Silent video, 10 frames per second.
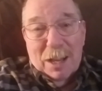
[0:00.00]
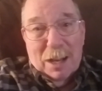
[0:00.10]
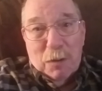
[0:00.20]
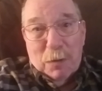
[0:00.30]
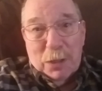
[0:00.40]

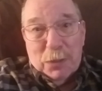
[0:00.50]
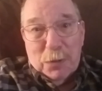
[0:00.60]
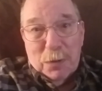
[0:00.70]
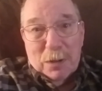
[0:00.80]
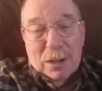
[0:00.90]
uh, went
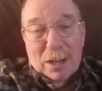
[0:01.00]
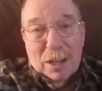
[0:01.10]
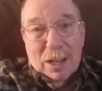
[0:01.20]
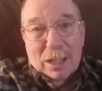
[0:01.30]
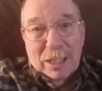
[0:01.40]
through and
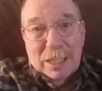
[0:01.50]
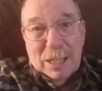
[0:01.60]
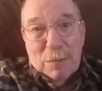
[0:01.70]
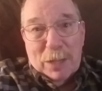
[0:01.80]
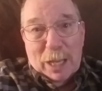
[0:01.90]

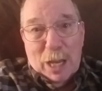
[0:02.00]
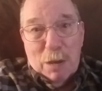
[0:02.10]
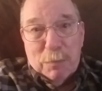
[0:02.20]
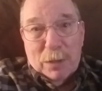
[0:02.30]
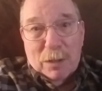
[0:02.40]
cleaned everything
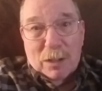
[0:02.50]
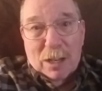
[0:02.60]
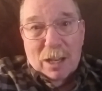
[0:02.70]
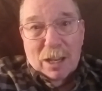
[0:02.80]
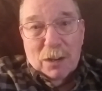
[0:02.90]
up and
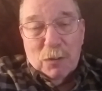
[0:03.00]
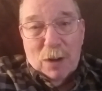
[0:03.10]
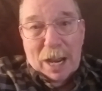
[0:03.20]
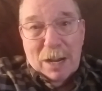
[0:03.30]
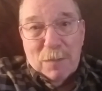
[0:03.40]

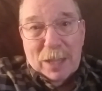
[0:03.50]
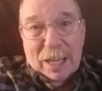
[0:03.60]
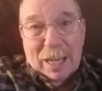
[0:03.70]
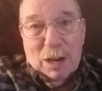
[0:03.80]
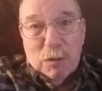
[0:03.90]
dried
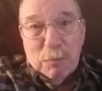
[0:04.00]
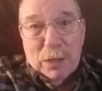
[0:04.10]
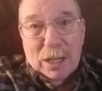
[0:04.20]
everything out.